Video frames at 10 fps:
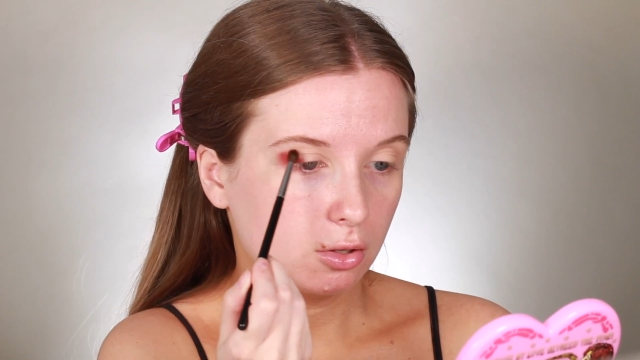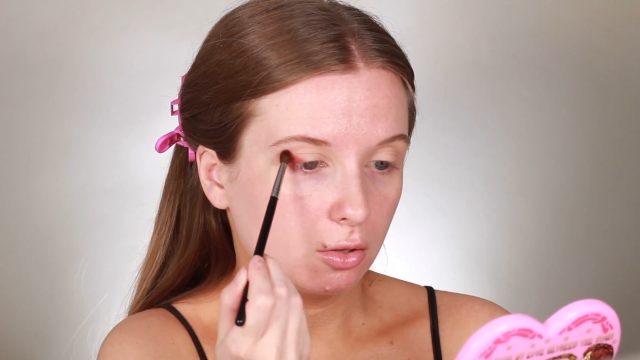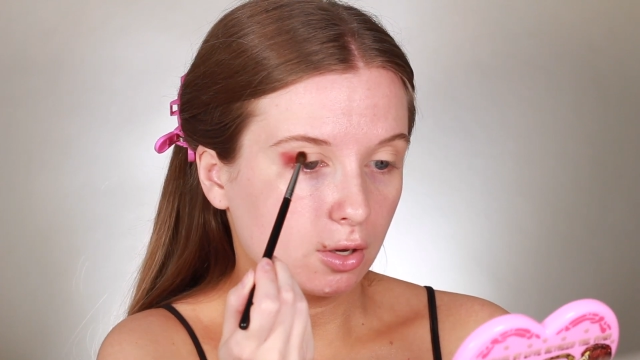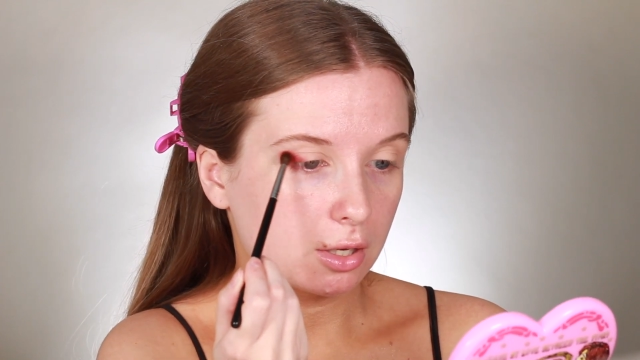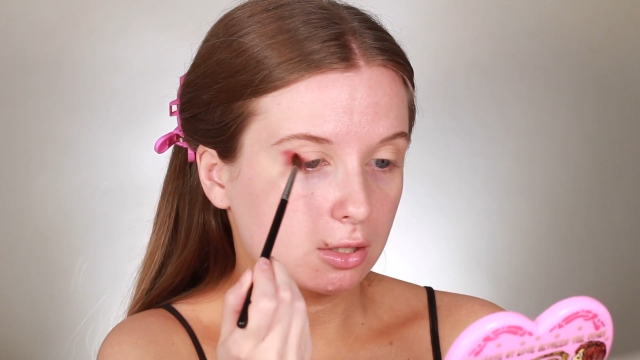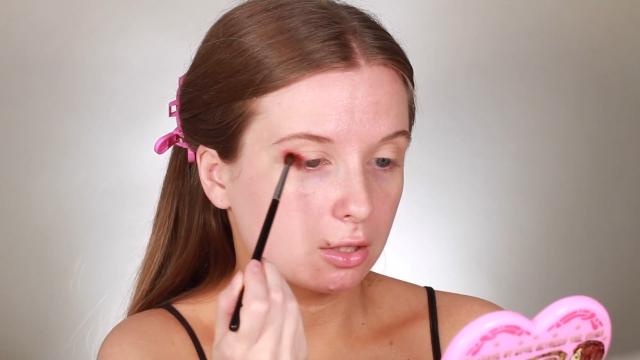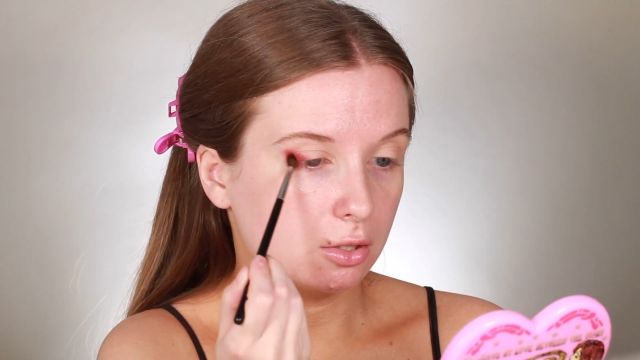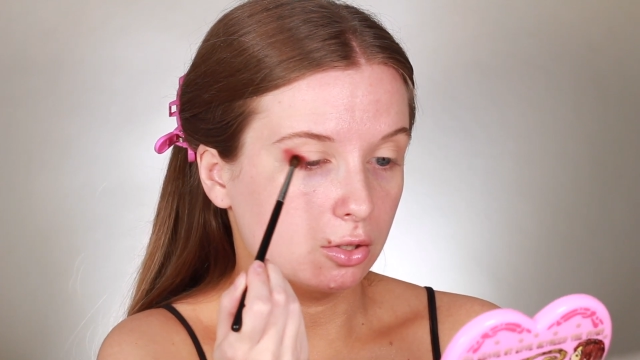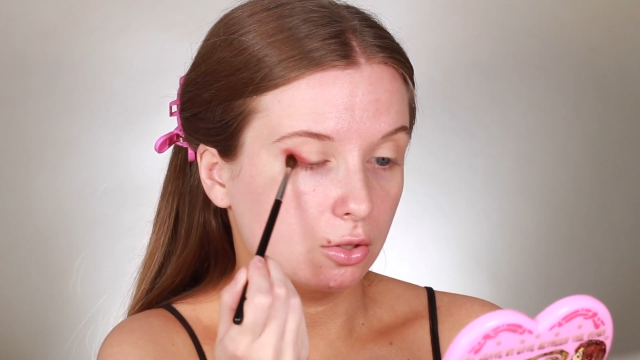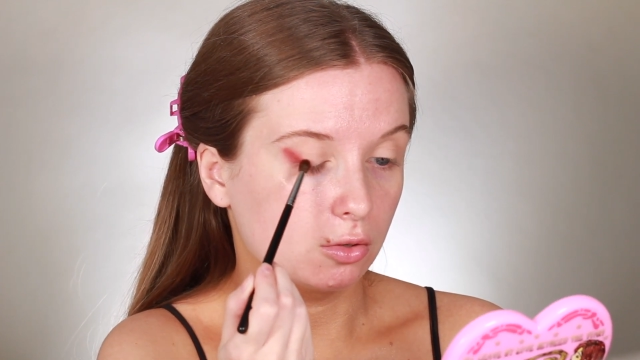You guys can
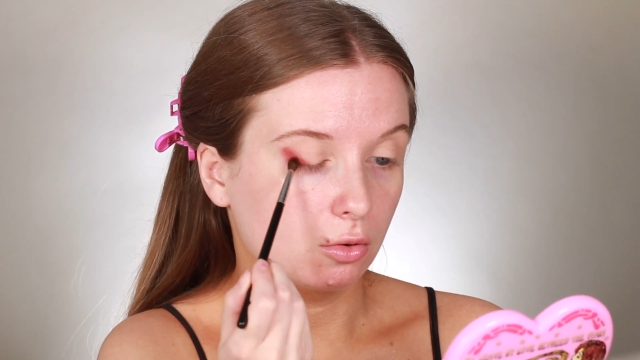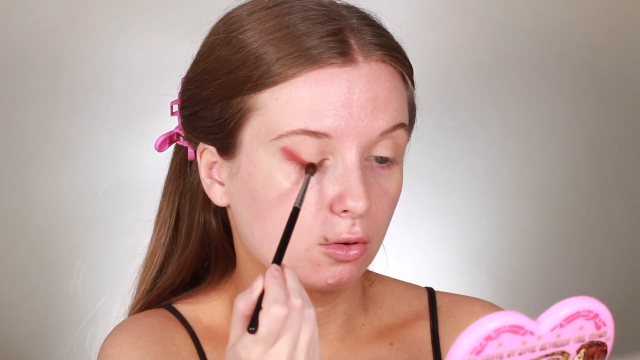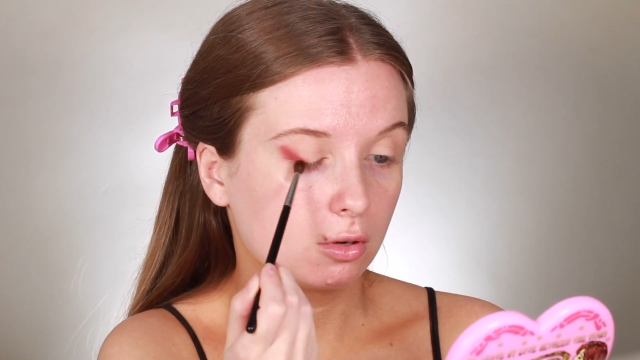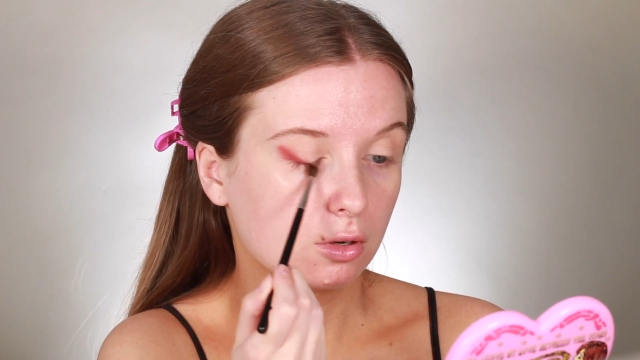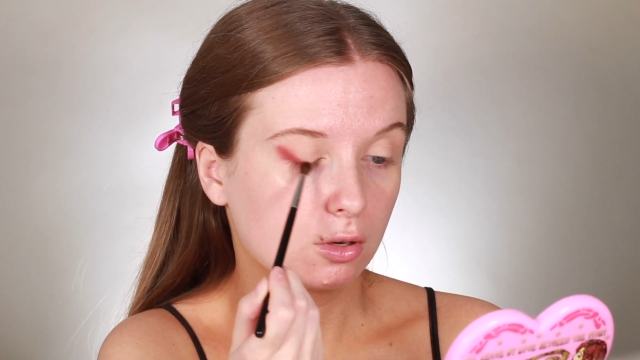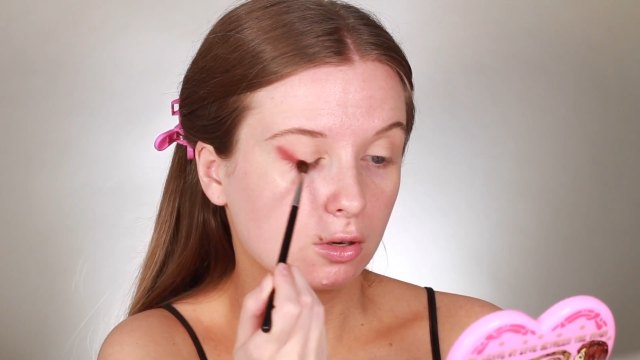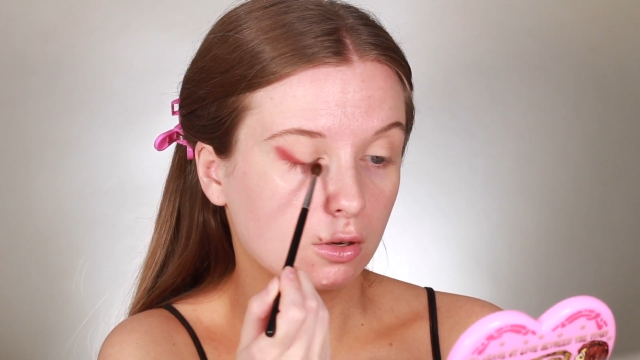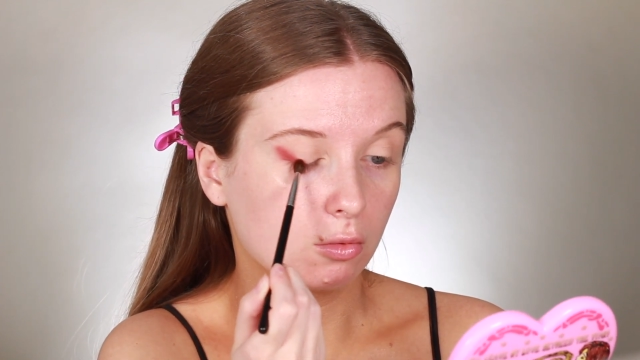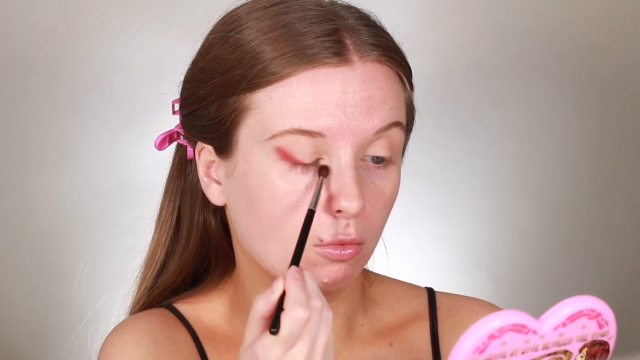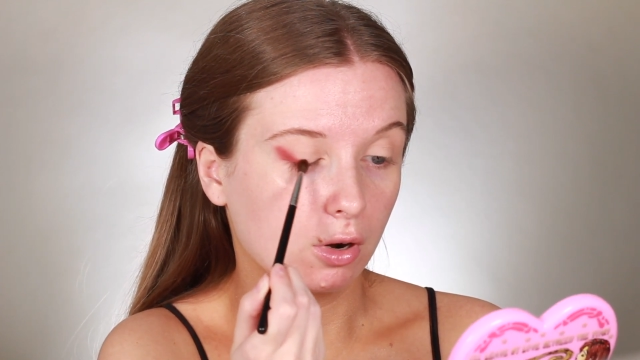do
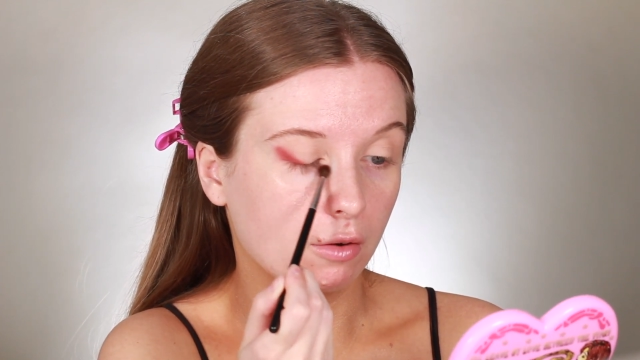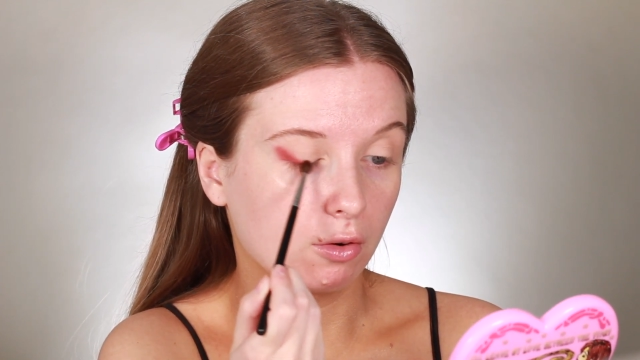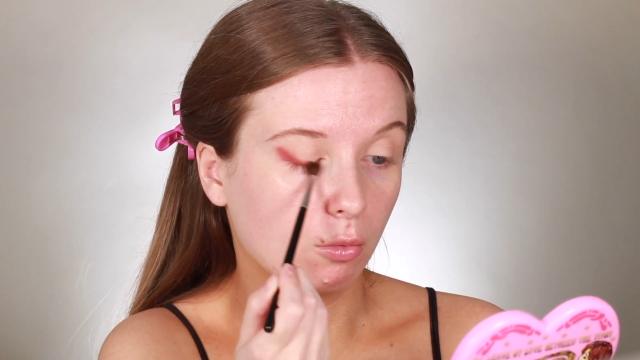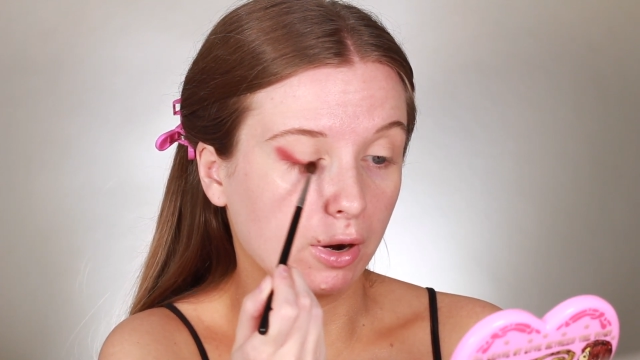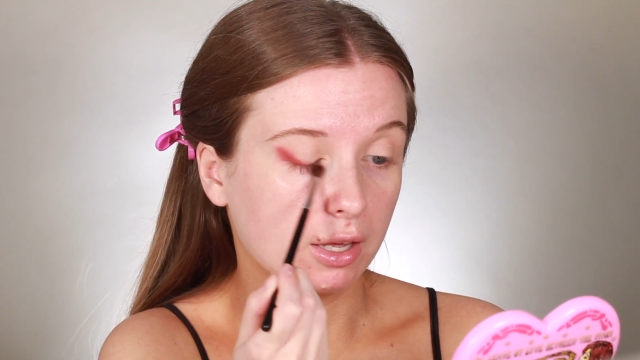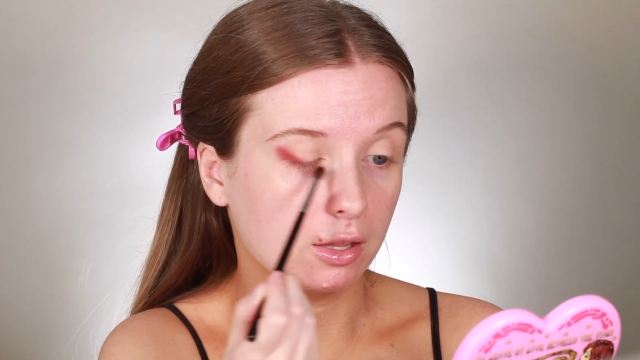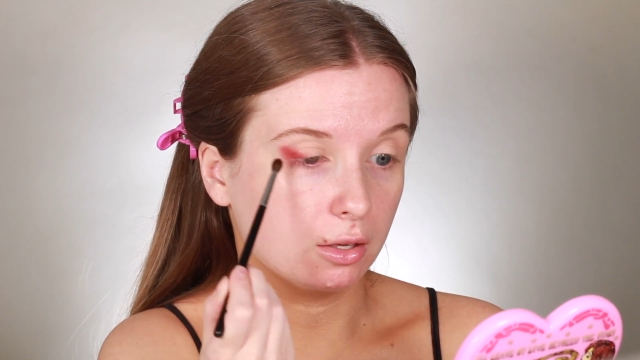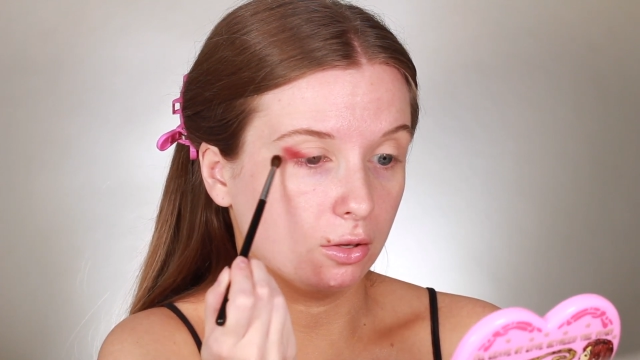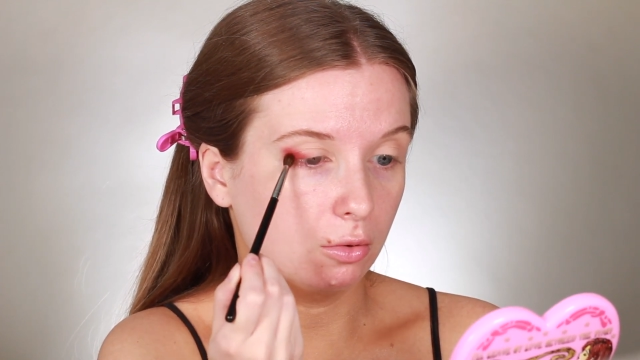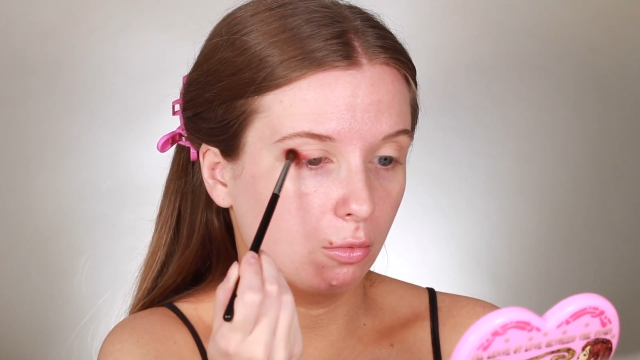whatever way
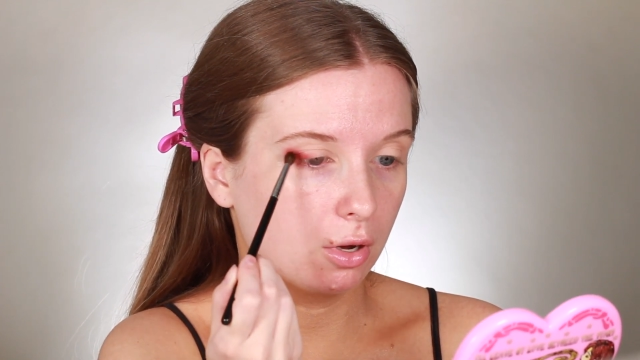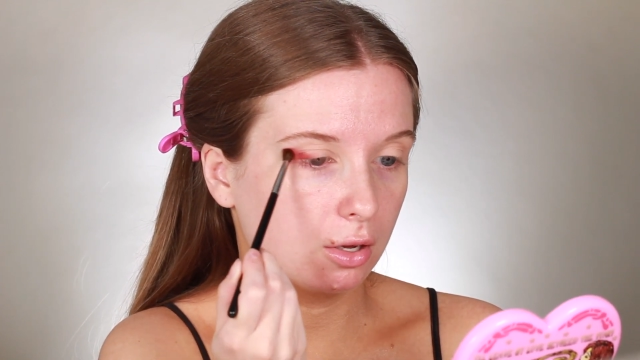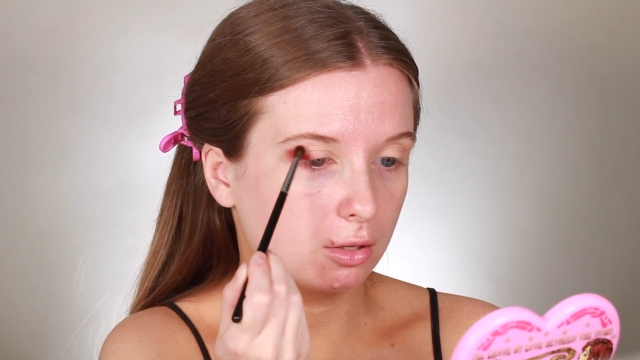that you want.